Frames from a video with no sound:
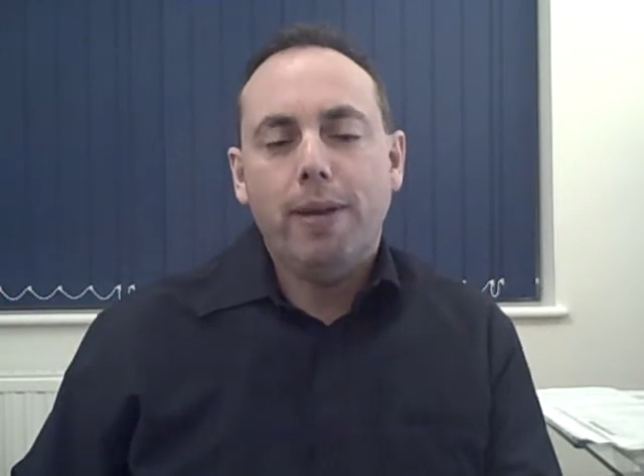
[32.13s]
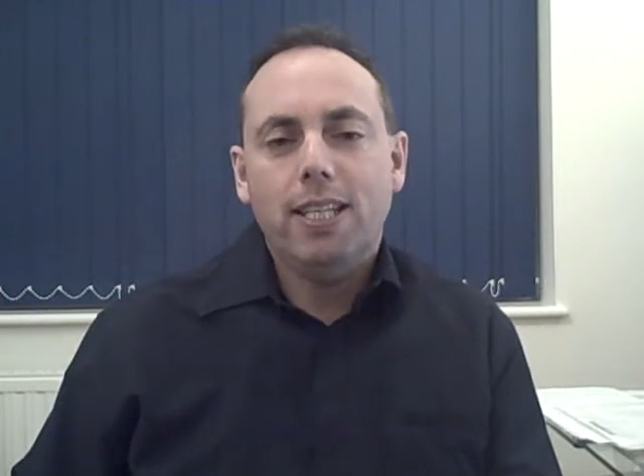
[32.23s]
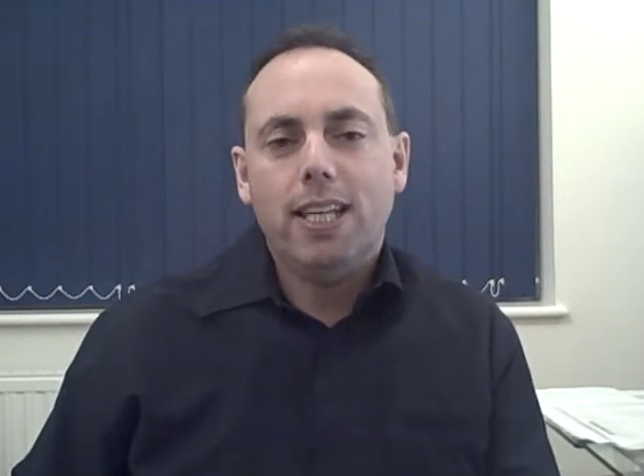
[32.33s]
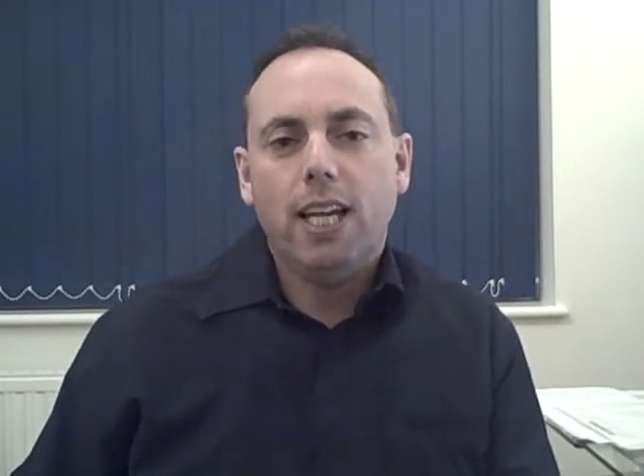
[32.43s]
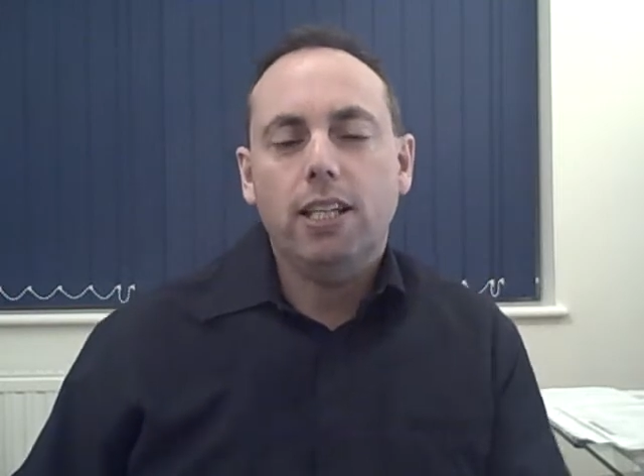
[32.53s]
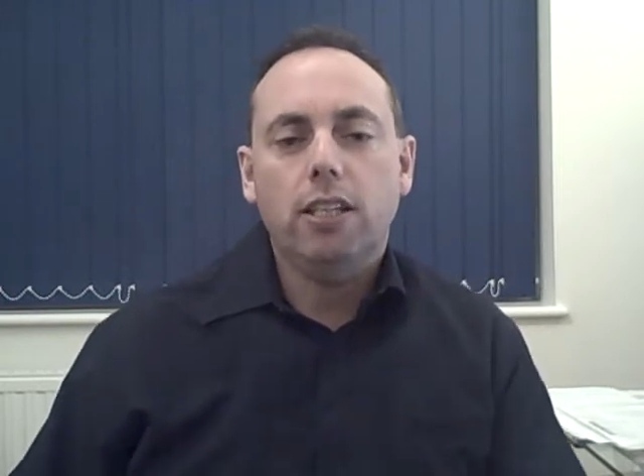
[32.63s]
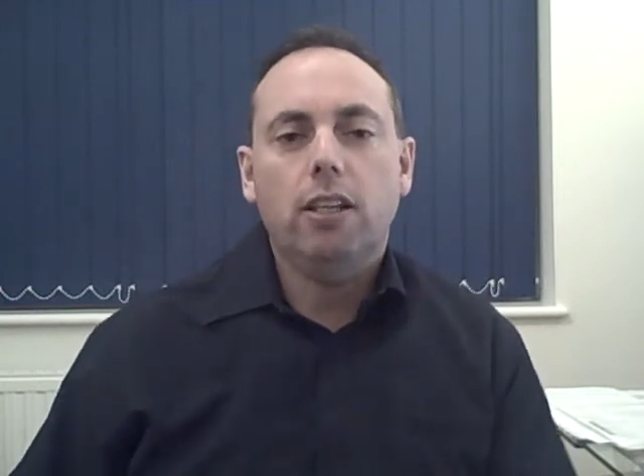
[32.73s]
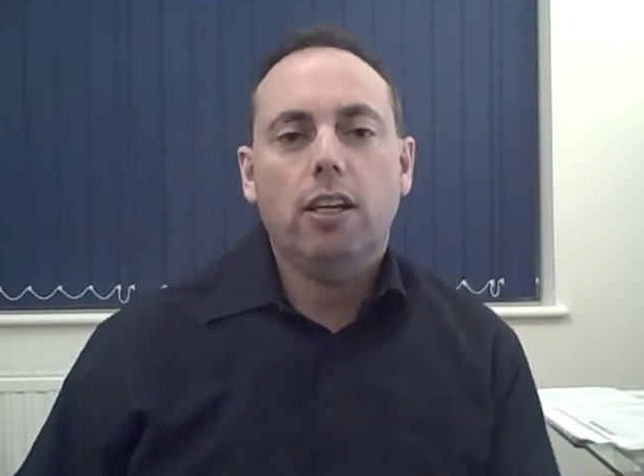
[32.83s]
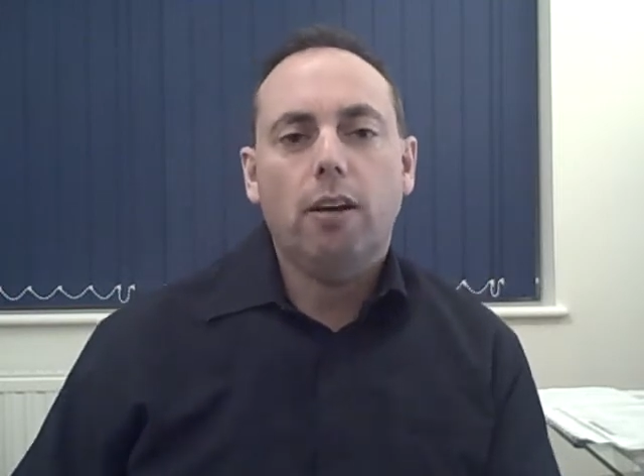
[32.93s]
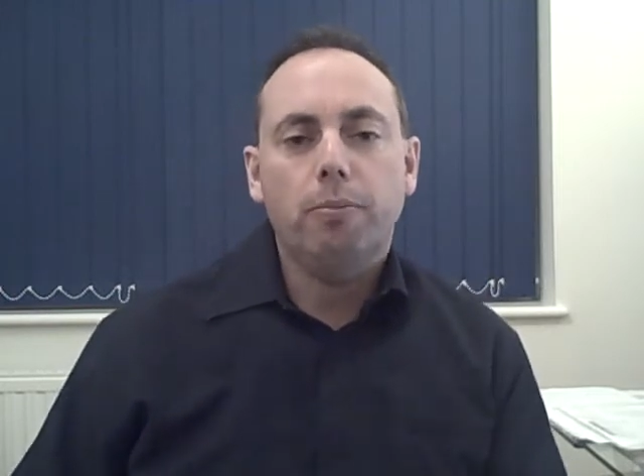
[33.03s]
mentality
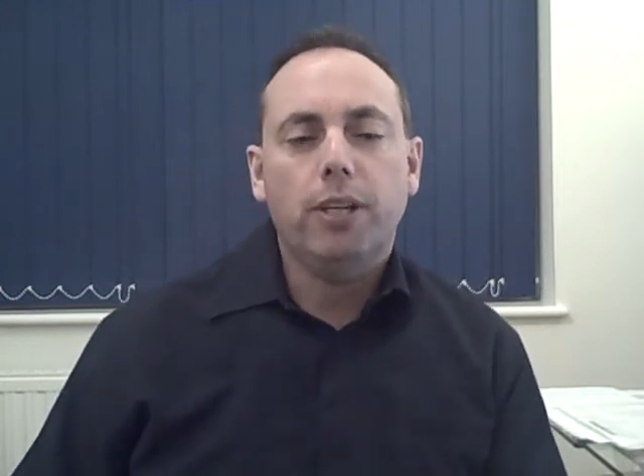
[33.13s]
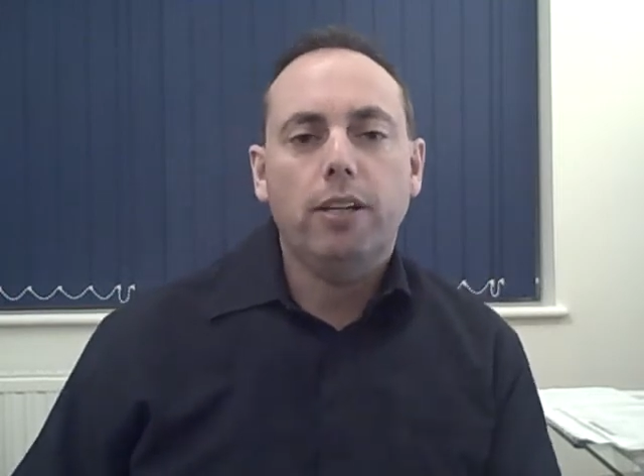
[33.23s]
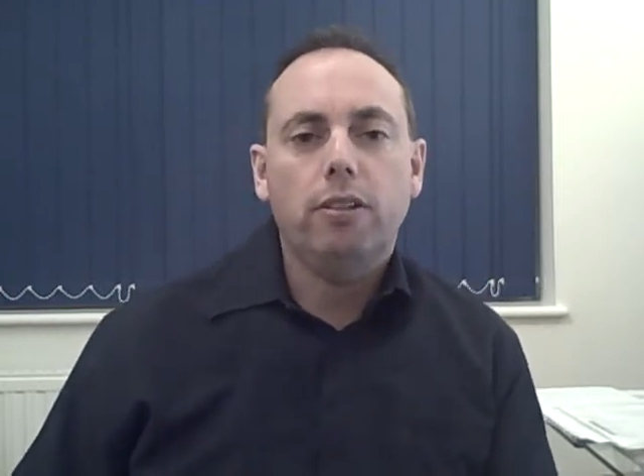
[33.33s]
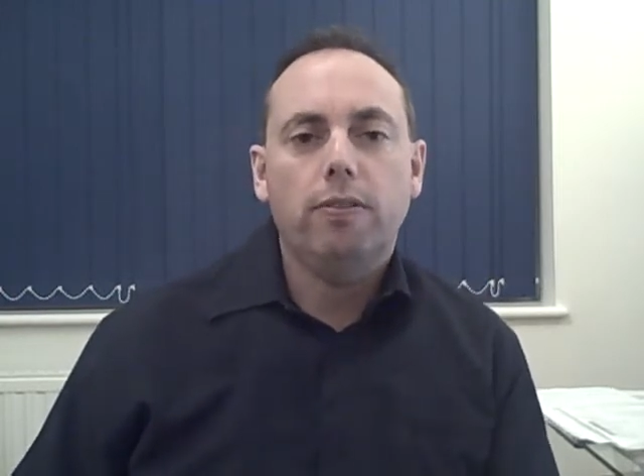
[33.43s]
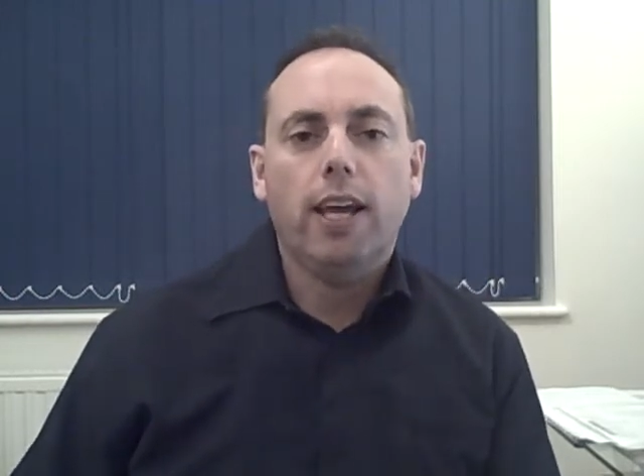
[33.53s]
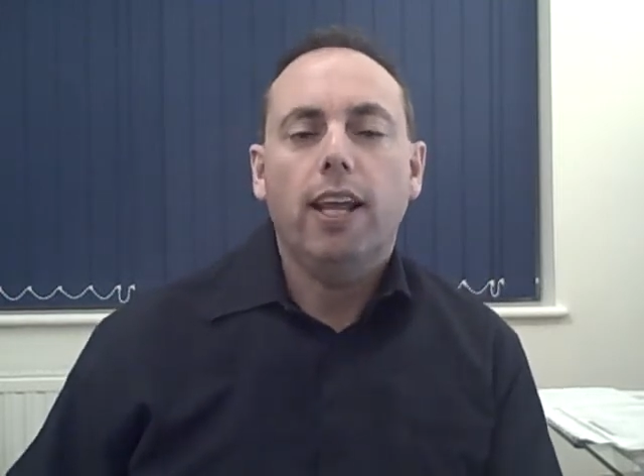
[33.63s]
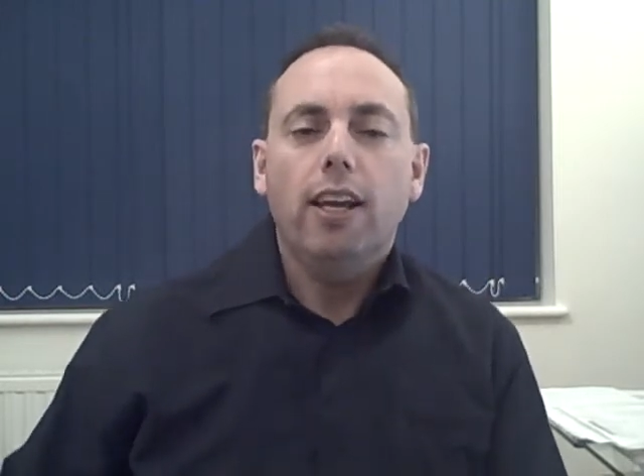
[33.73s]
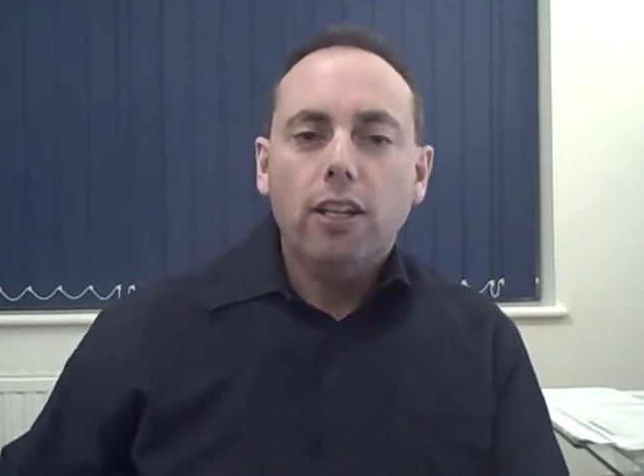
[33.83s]
that comes out of that.